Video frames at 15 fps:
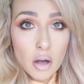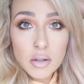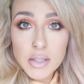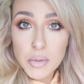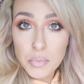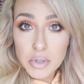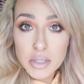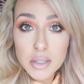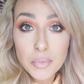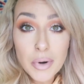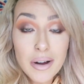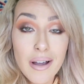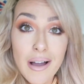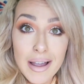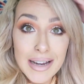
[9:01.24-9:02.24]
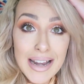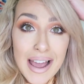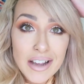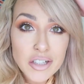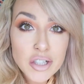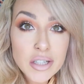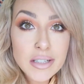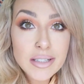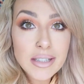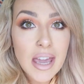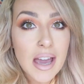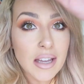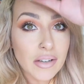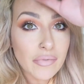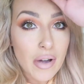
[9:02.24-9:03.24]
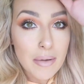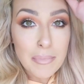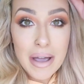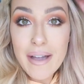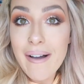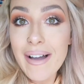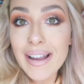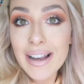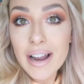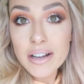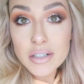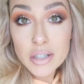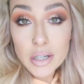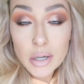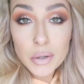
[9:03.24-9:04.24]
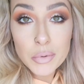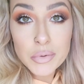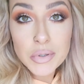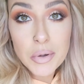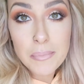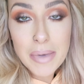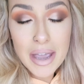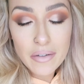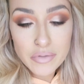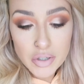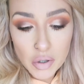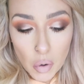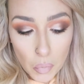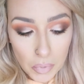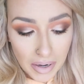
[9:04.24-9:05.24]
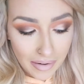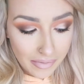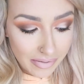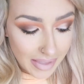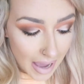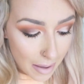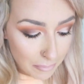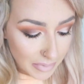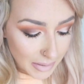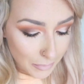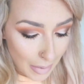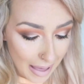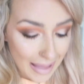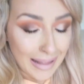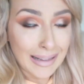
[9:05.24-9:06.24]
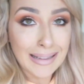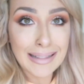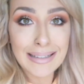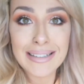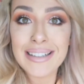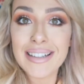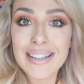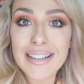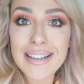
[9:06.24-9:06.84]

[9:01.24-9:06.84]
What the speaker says: I also wanted to wear eyelashes, can't find my eyelash glue, so I may have to go without them as well.